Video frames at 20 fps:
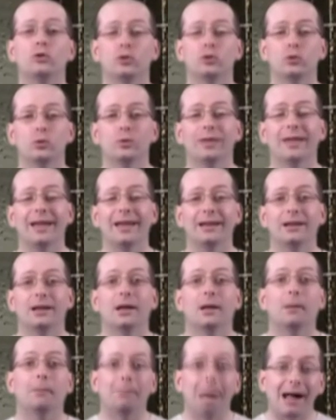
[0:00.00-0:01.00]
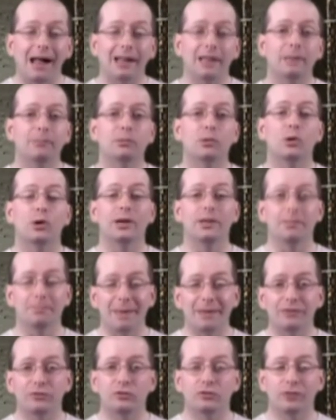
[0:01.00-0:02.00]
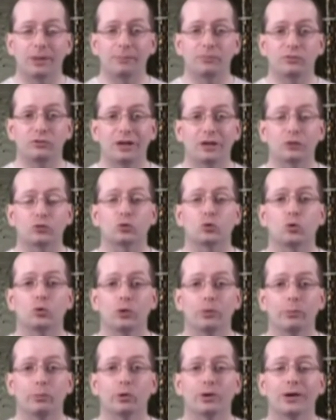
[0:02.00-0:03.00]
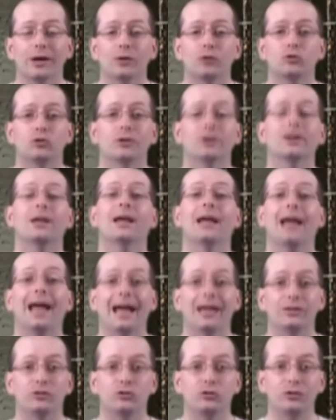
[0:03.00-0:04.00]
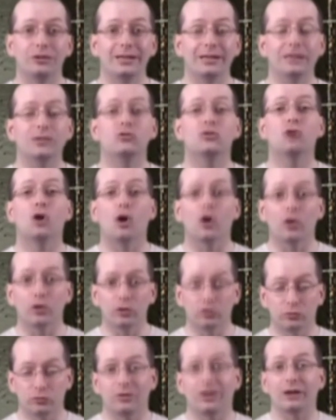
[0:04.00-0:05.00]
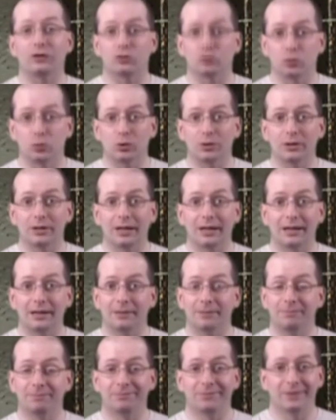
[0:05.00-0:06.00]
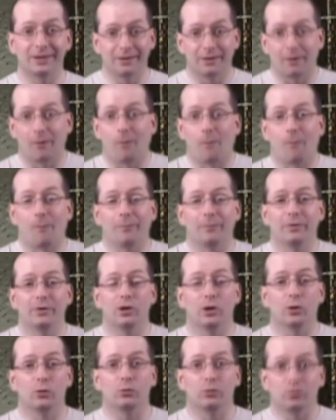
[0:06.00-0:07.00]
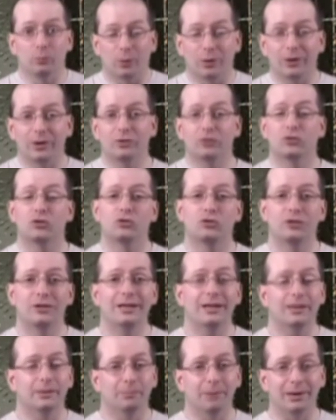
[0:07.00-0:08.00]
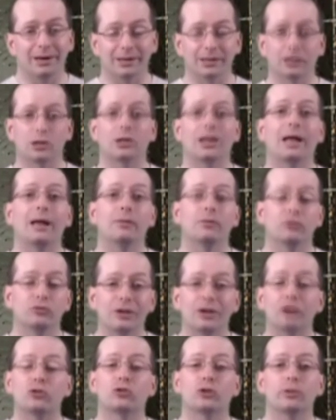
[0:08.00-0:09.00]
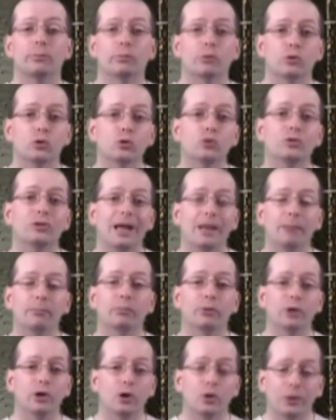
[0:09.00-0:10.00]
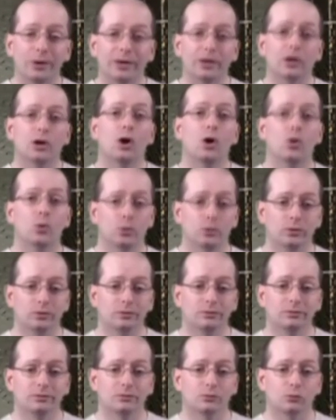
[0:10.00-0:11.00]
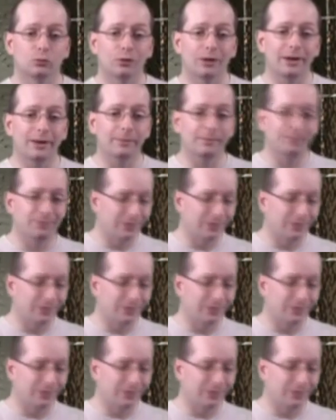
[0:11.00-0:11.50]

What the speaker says: you that polyploidy messes up sexual reproduction, and seeds are sexual, what is a seed? But a little sexually produced embryo in a coat, right?